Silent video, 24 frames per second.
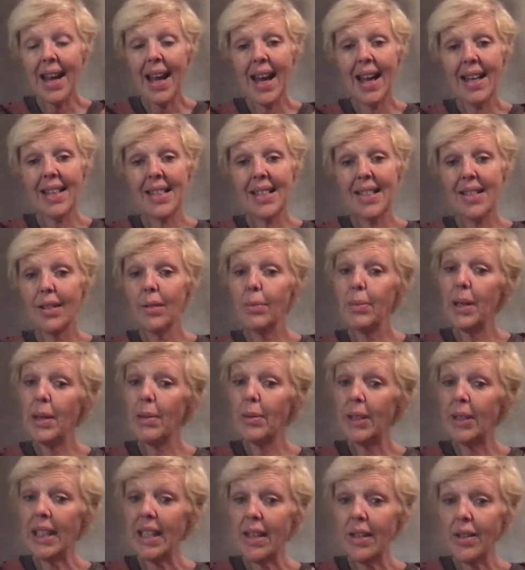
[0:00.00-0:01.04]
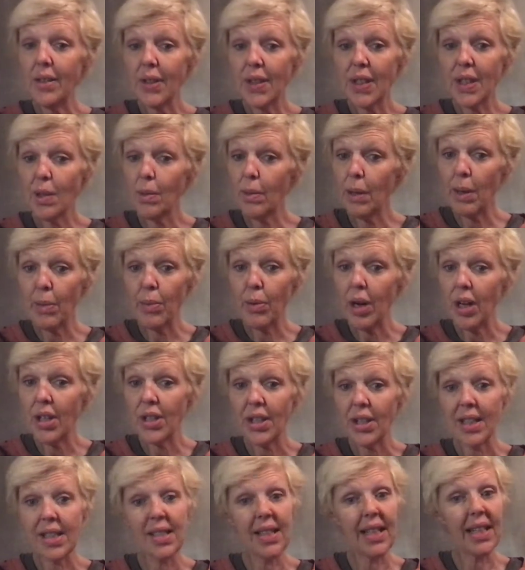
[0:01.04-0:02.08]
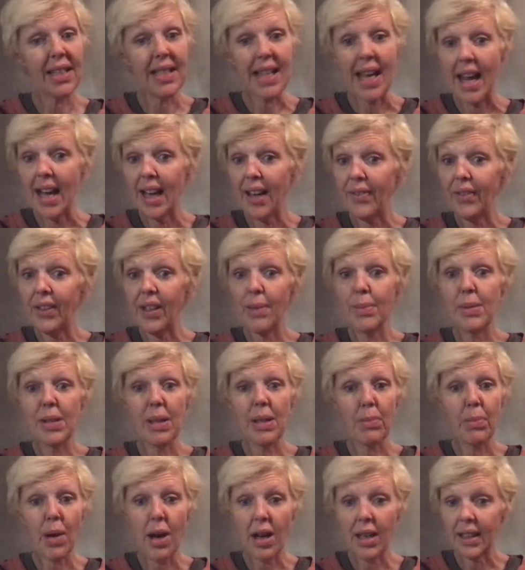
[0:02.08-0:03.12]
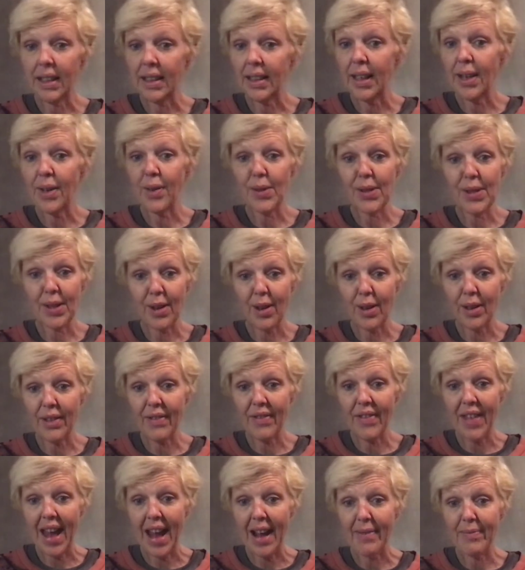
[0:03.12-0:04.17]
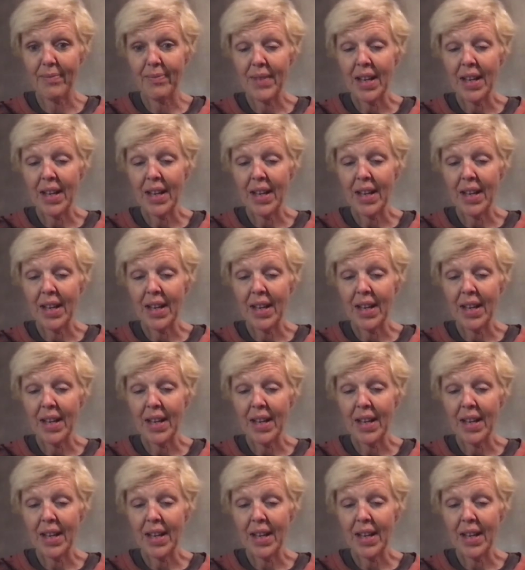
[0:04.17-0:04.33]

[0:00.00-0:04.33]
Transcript: and still be able to yield so many projects like tag flips and pocket letters and all of that.